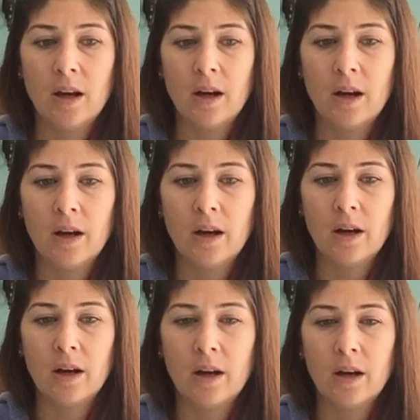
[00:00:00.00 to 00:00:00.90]

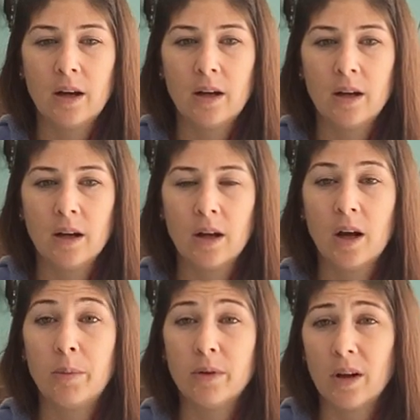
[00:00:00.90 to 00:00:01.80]
a
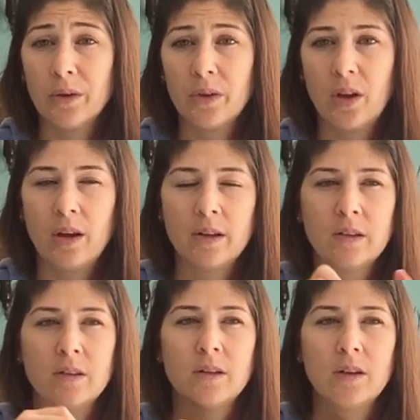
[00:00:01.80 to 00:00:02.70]
couple other
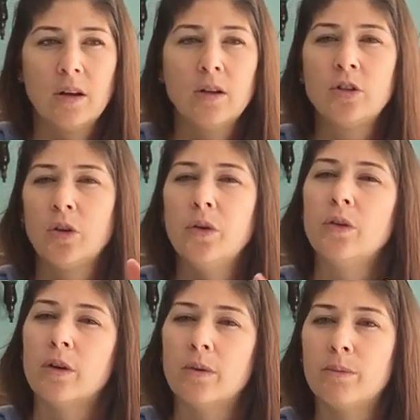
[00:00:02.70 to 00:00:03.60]
things.
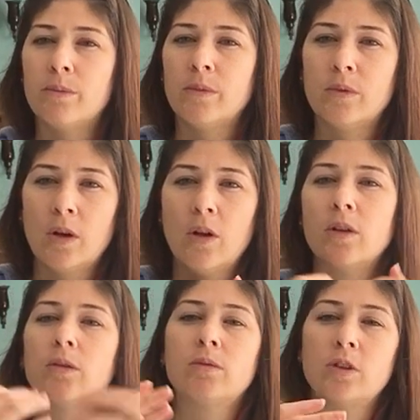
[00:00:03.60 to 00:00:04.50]

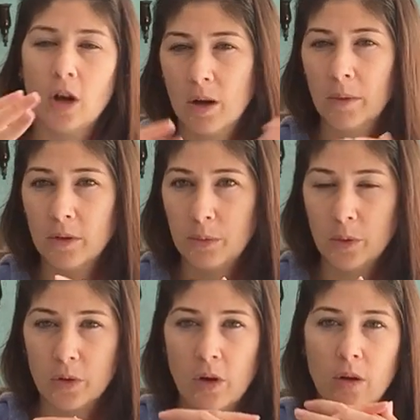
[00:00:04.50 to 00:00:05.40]
I'll talk about the
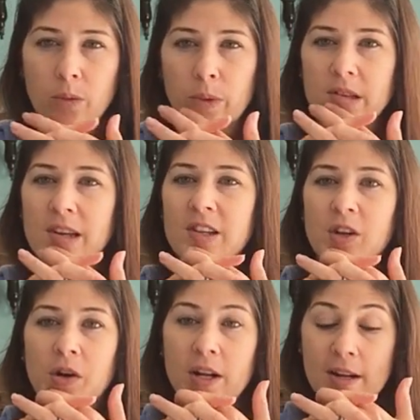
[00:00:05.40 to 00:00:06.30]
protocol once I
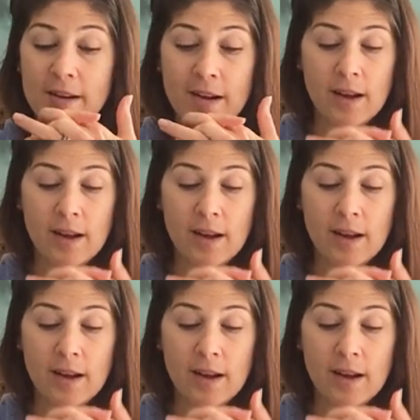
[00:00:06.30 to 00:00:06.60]
start it.